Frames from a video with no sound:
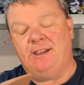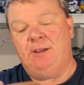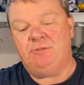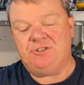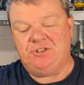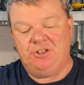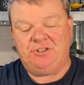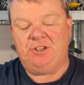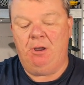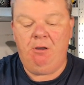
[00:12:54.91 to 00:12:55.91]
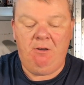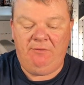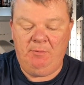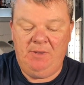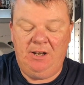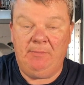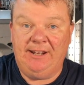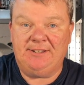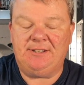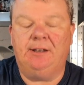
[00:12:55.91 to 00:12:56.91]
it was just 0.5
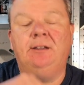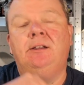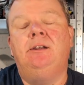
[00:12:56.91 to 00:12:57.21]
millimetre